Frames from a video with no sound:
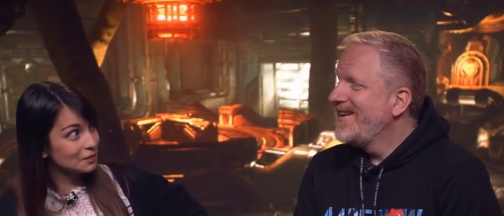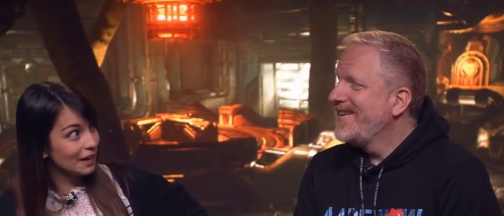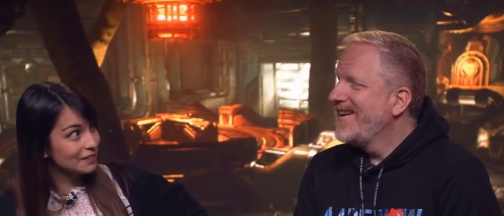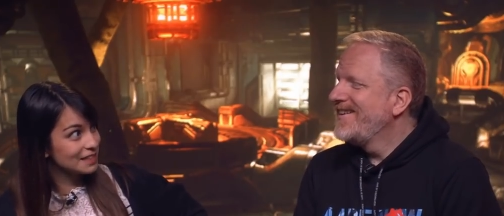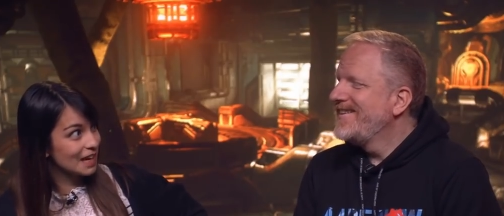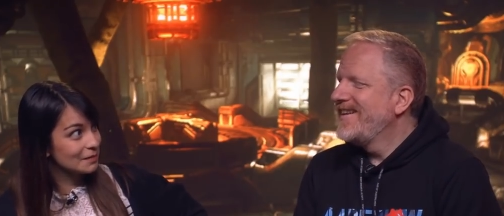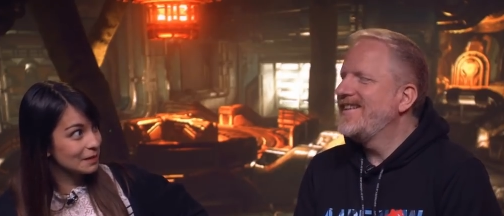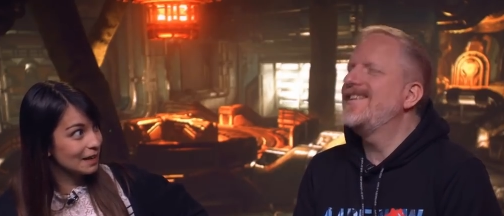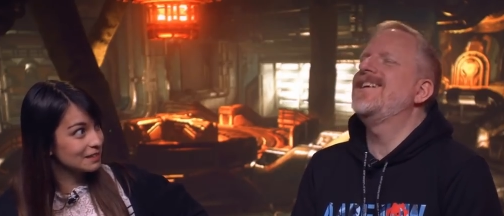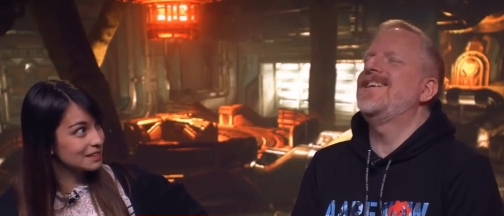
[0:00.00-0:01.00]
Speaker 1: 5 this time
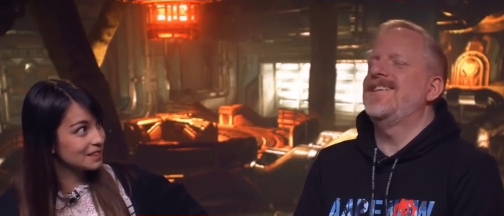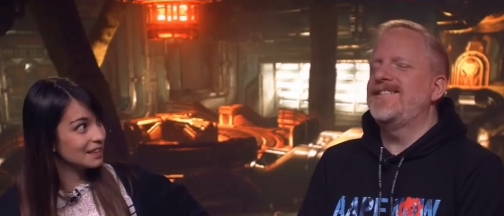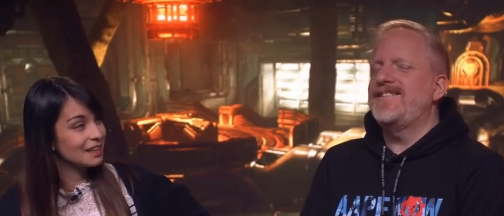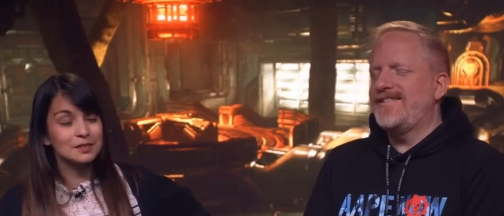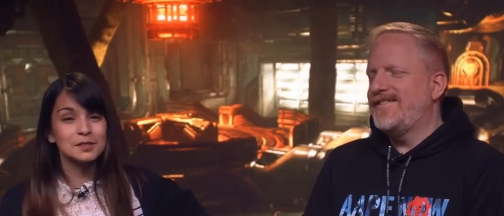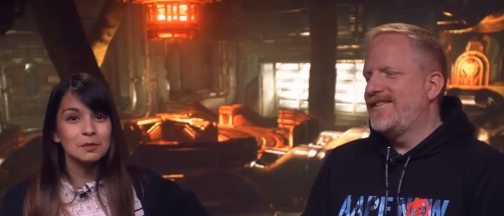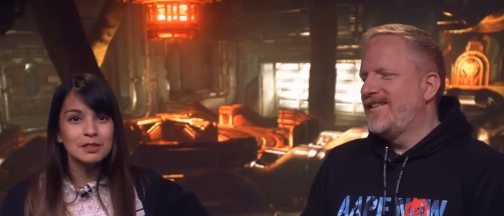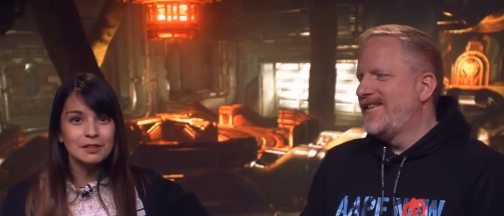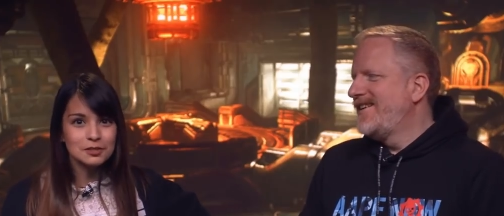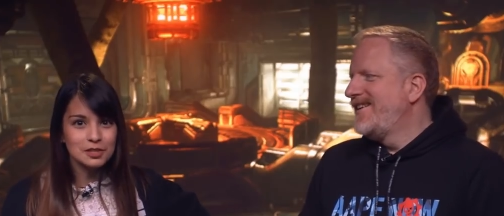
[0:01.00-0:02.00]
around. It is. There's so many
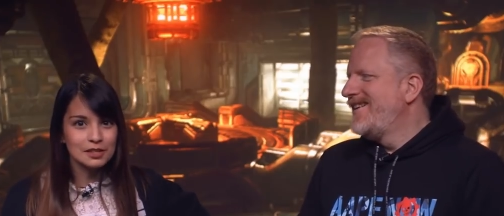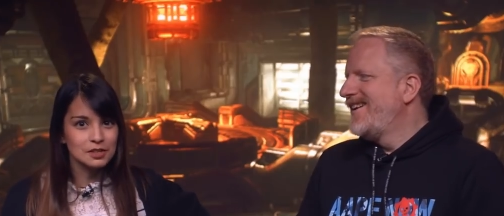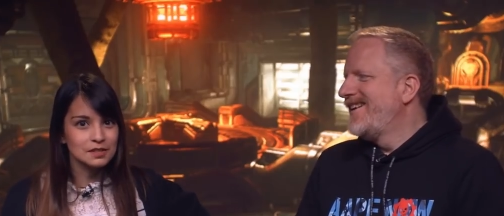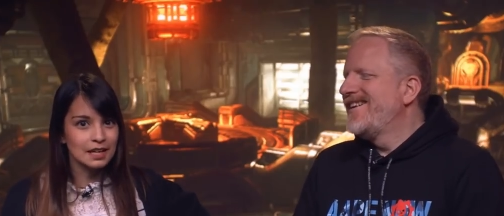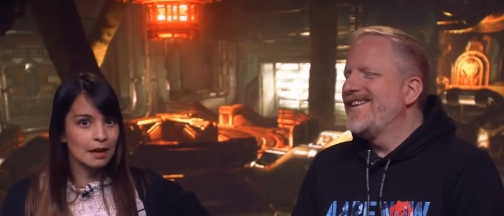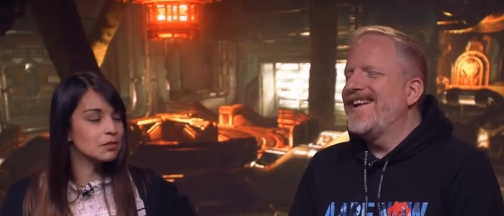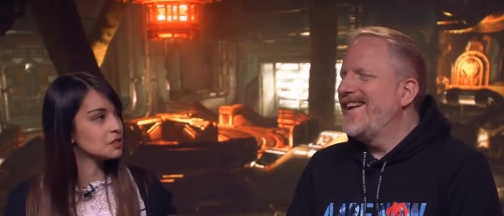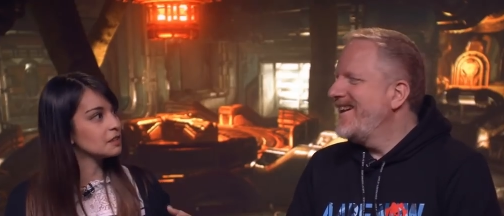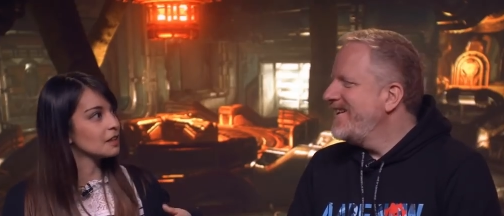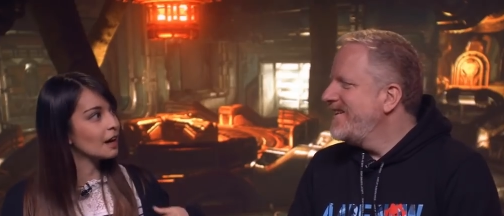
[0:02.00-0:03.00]
different changes, and I want you
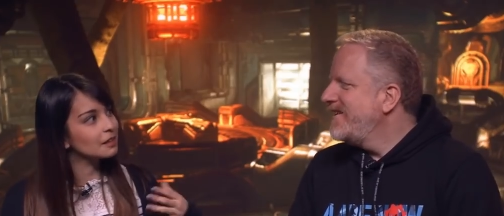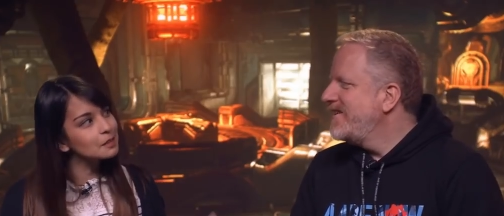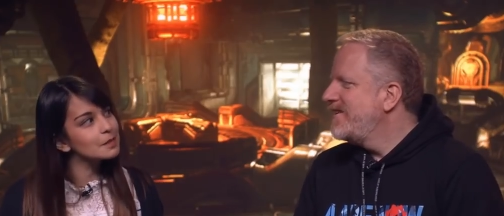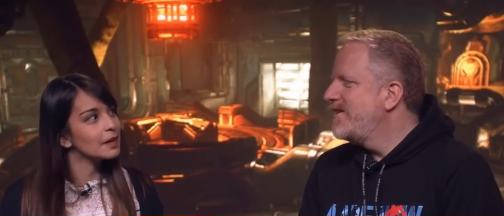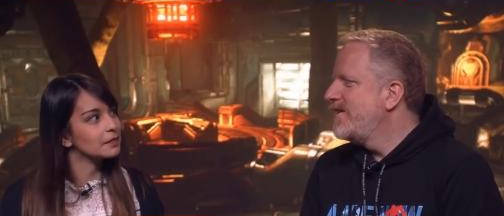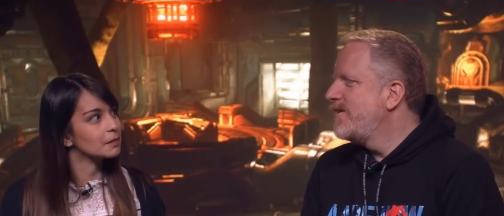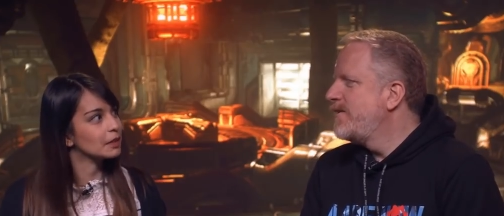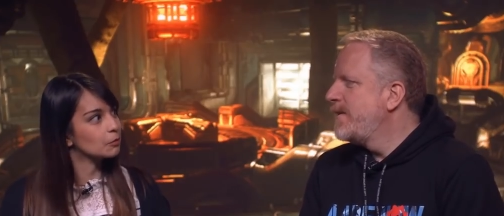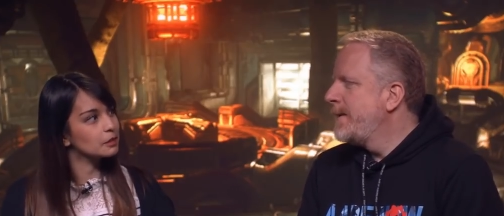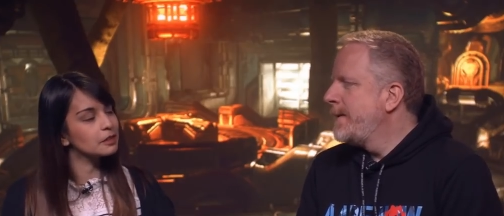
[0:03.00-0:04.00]
to talk a little bit about them. Like,
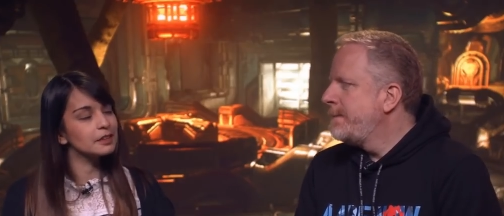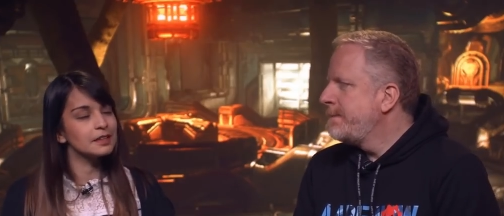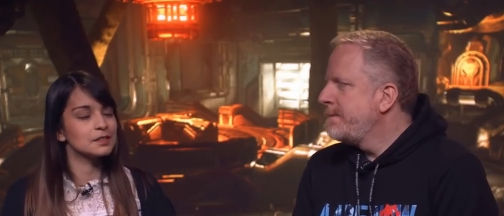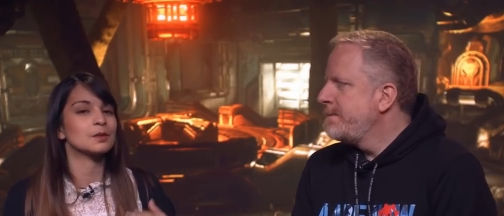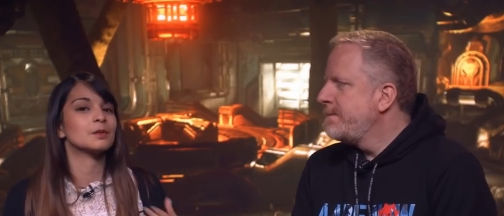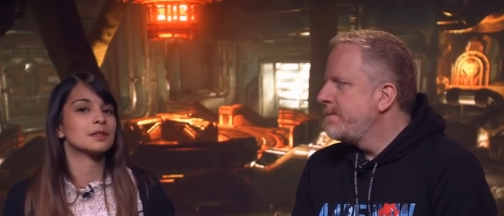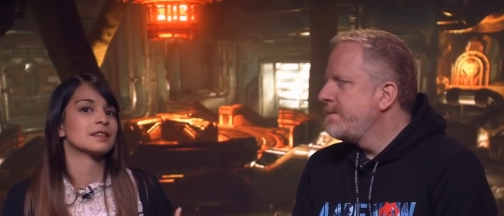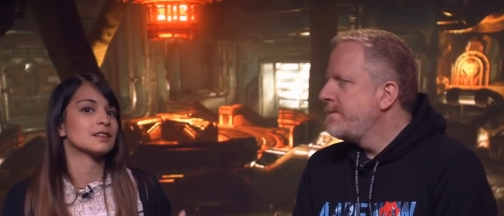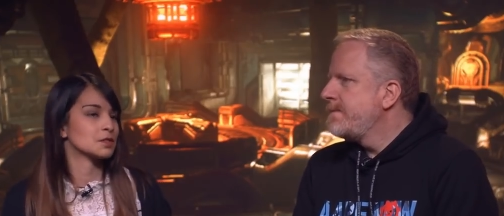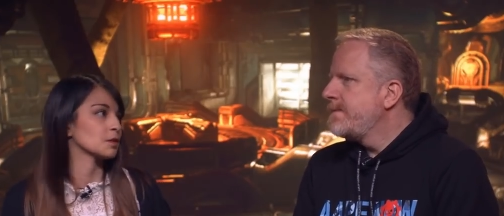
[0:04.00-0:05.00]
what are you guys so
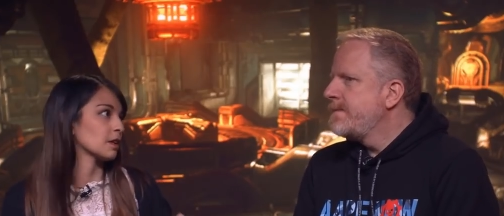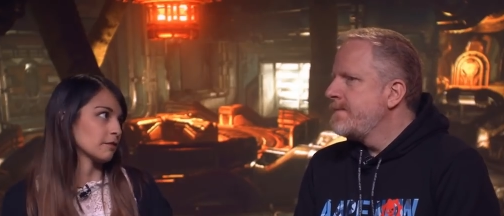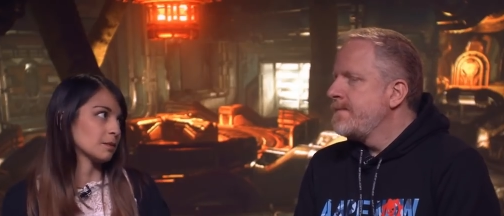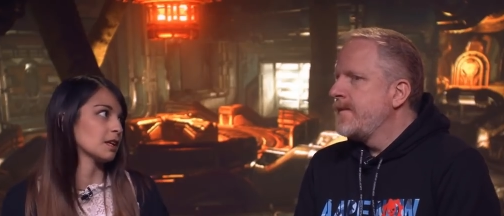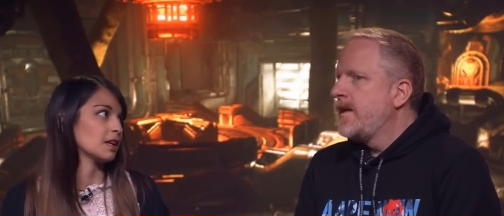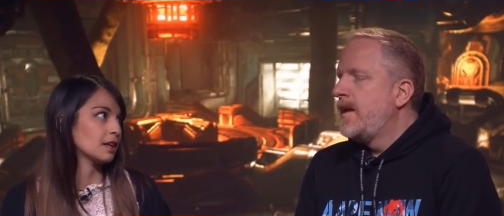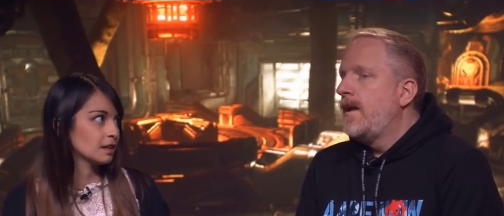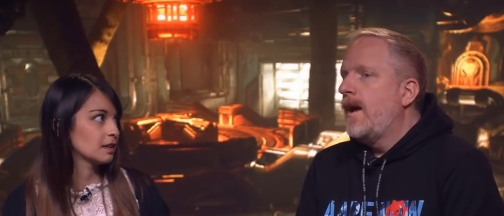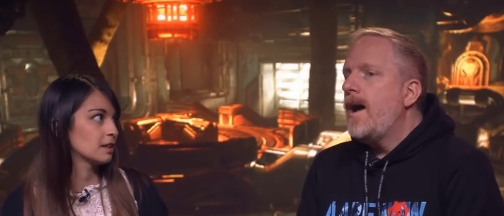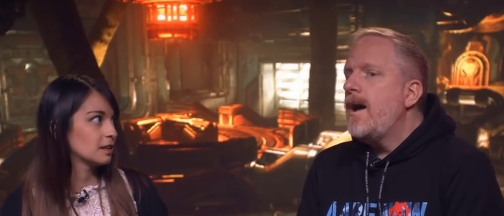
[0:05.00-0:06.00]
excited to show to everybody?
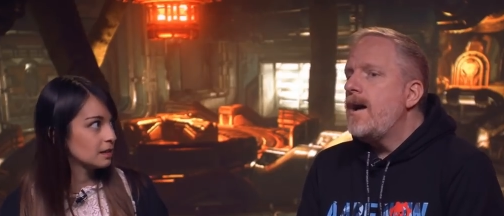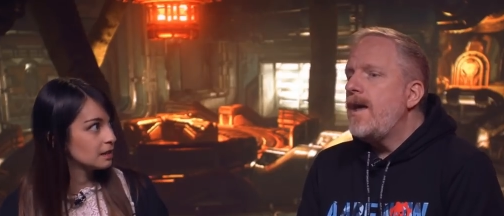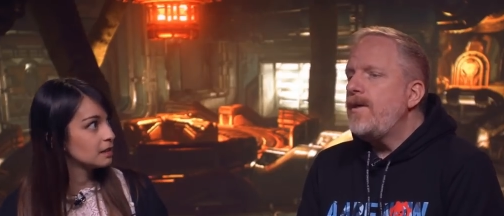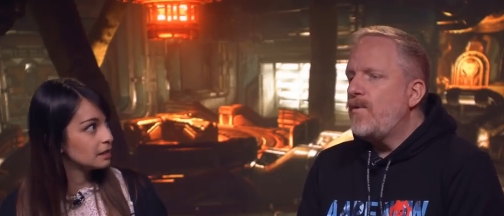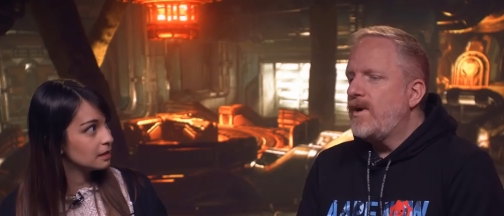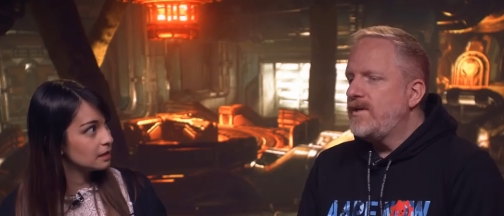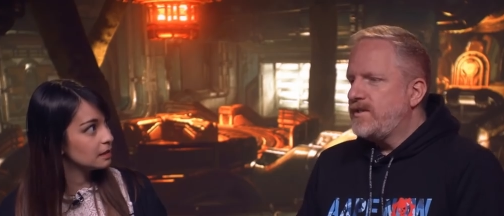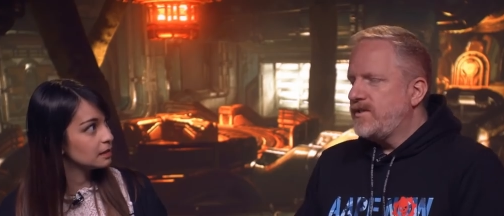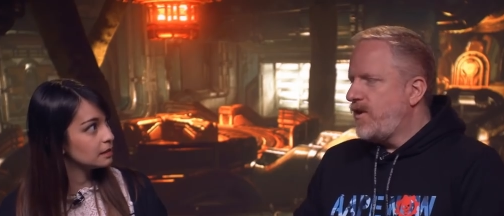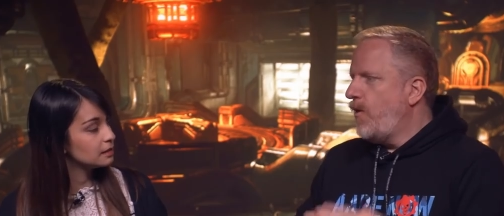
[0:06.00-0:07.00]
Speaker 2: Uh, I think one is the
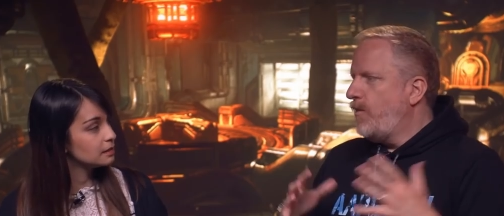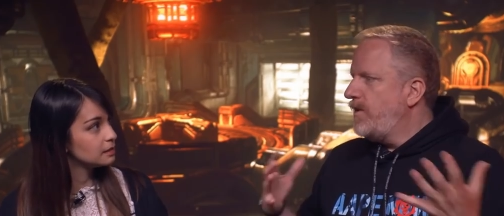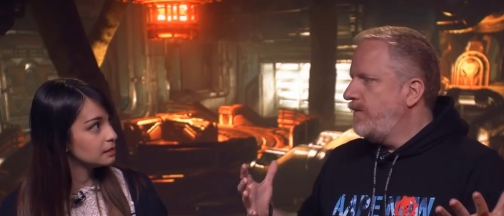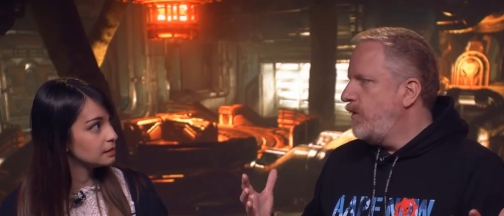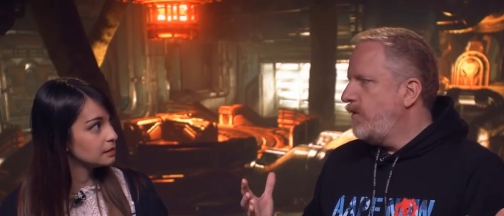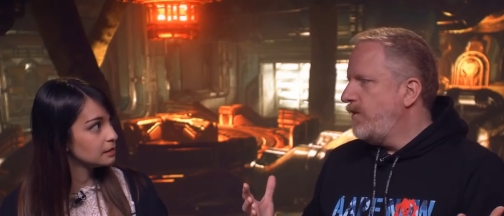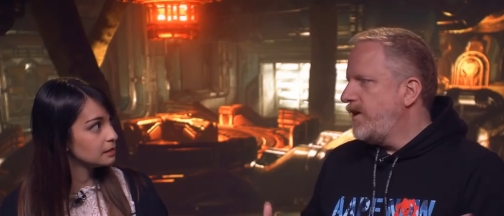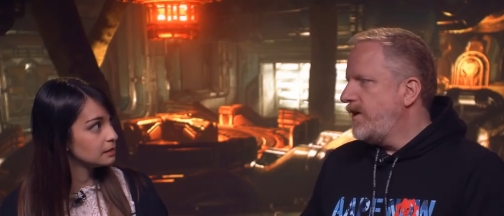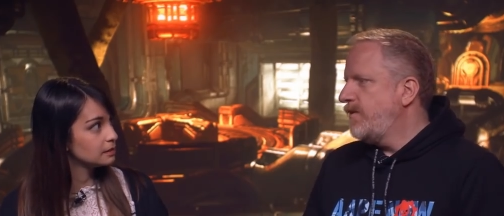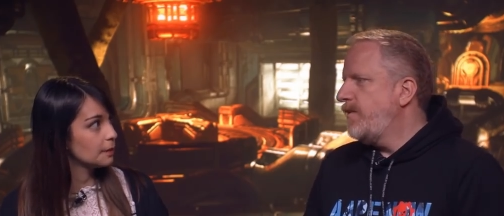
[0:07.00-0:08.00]
scope of the whole thing. I